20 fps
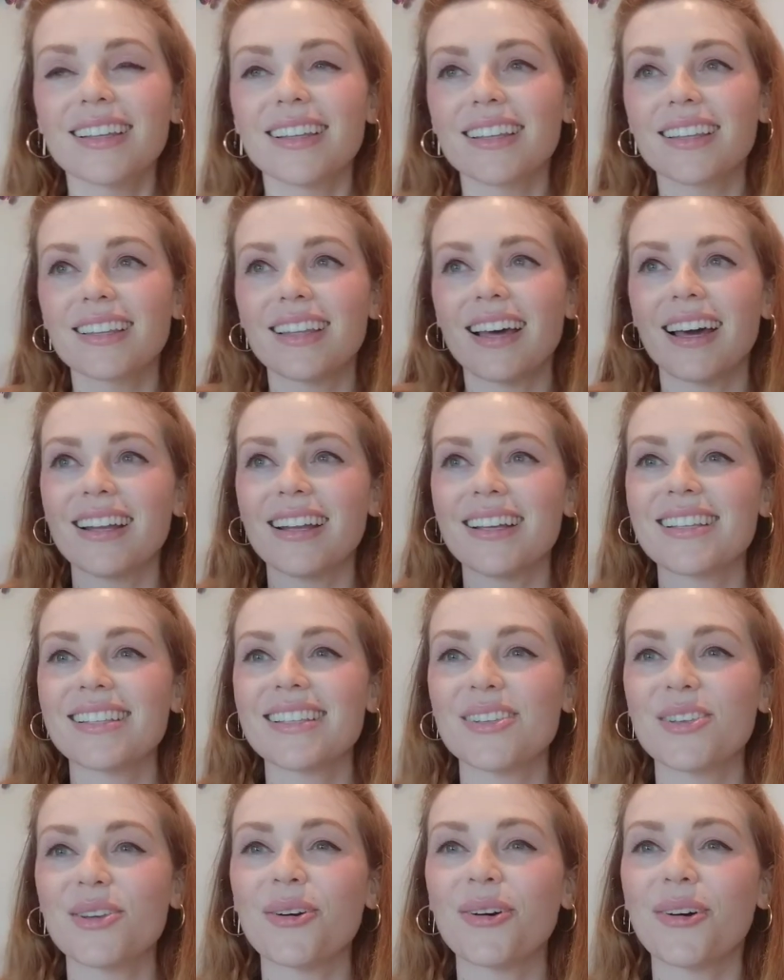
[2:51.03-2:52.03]
That
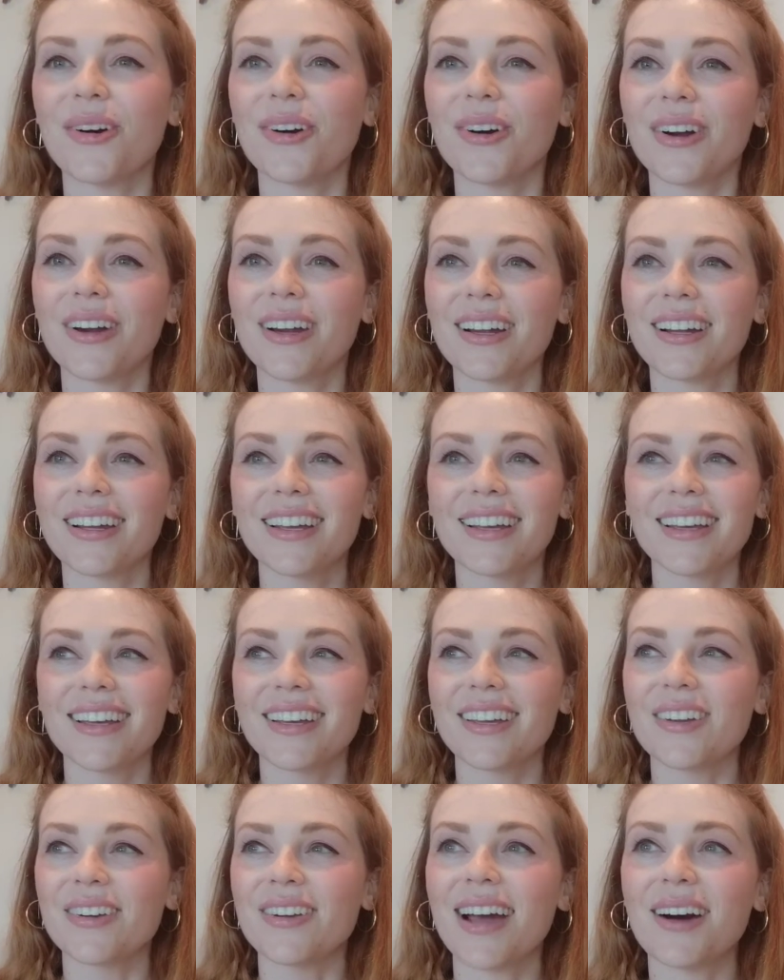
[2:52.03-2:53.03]
is your
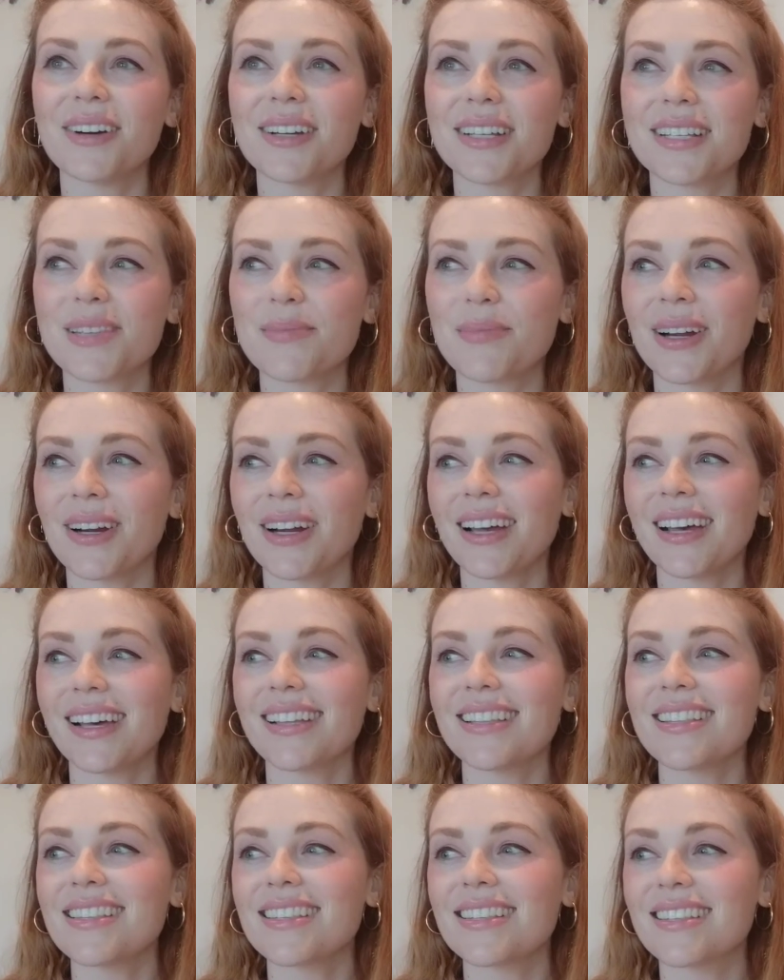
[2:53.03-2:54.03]
your now
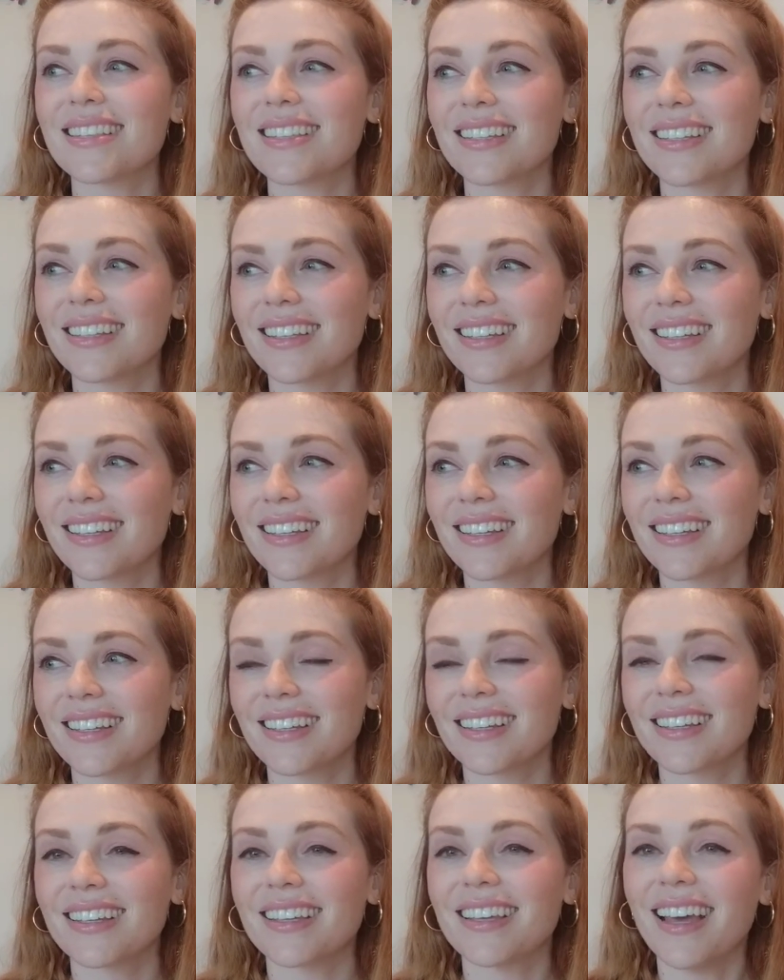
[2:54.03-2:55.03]
experience.
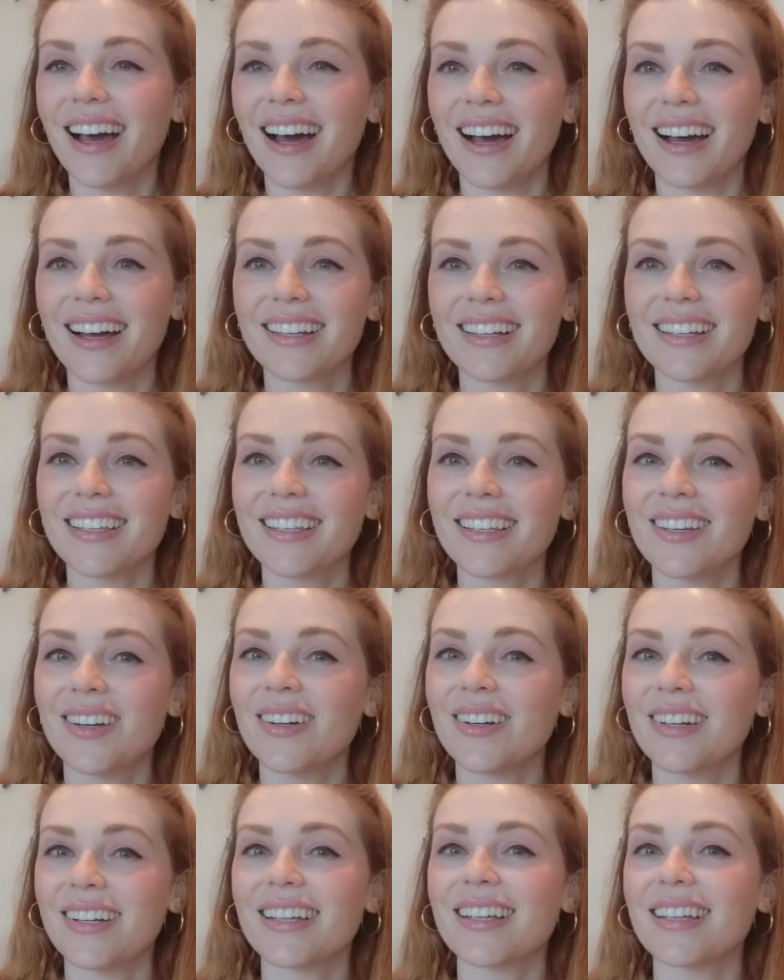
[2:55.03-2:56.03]
Yeah,
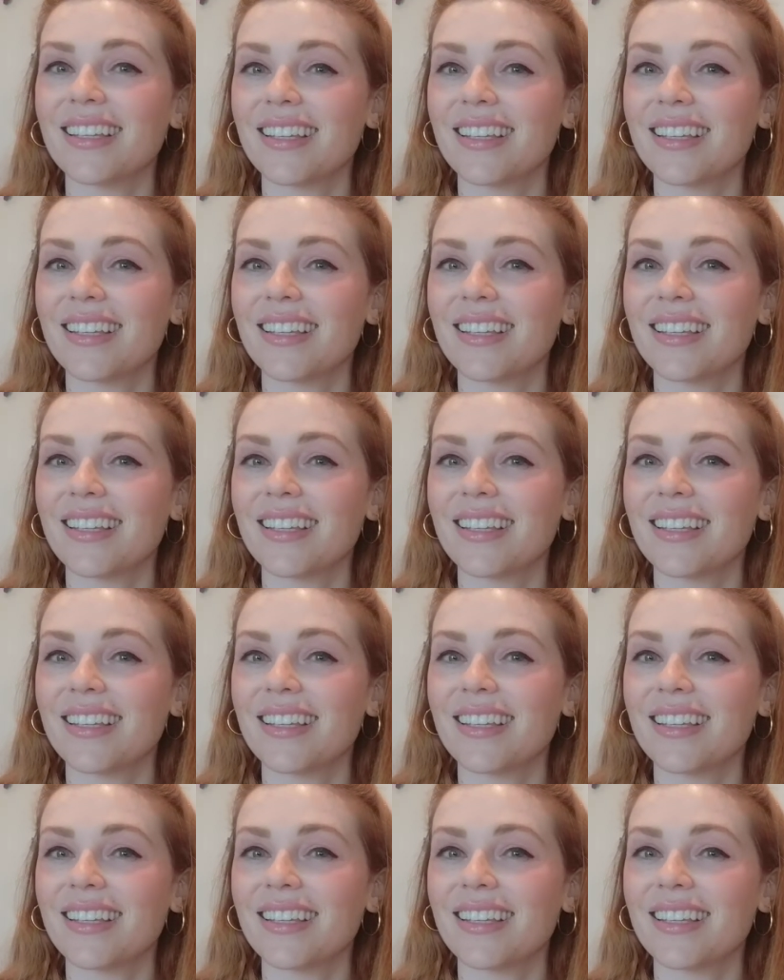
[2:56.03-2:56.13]
you're you're